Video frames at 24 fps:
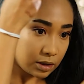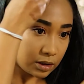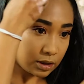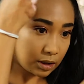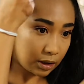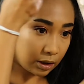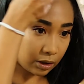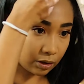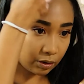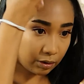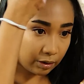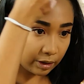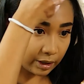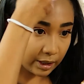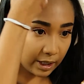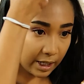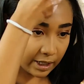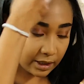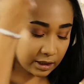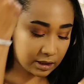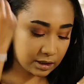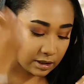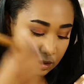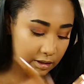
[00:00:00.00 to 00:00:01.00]
to
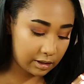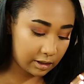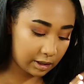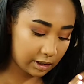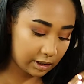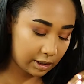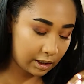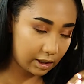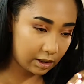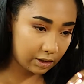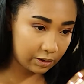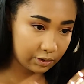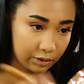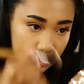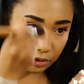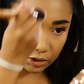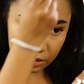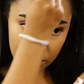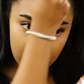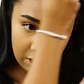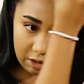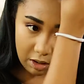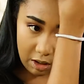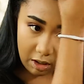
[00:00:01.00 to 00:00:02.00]
create the
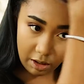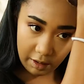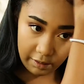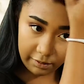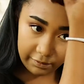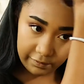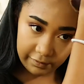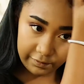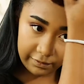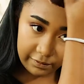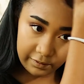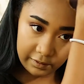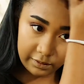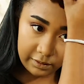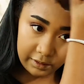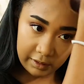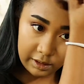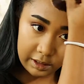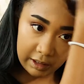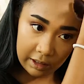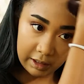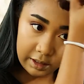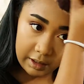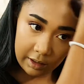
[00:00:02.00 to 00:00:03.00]
illusion of
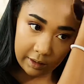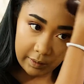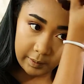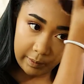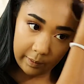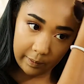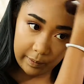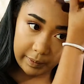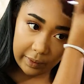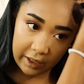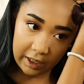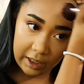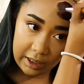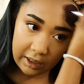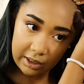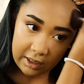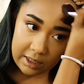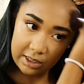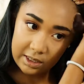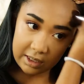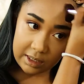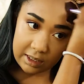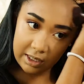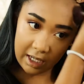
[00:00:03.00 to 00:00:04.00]
being
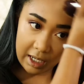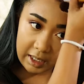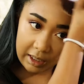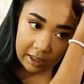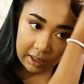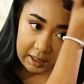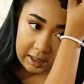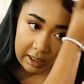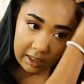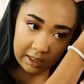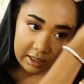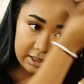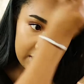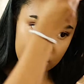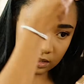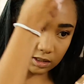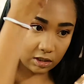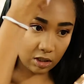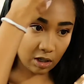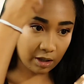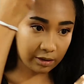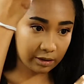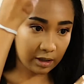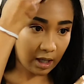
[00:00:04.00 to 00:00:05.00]
sun-kissed
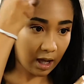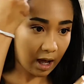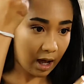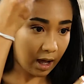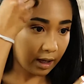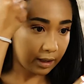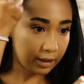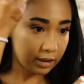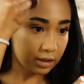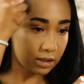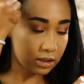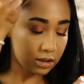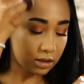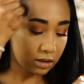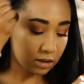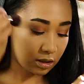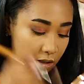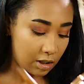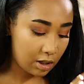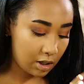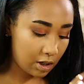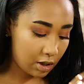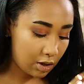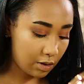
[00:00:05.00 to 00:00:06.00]
on the highest
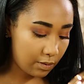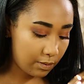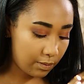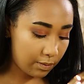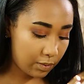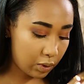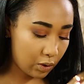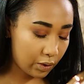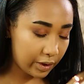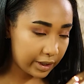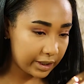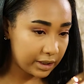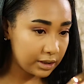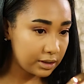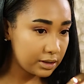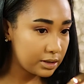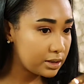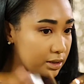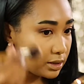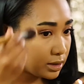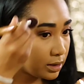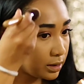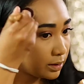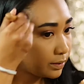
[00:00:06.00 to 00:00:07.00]

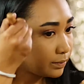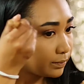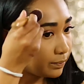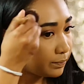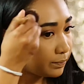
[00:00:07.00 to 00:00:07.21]
points.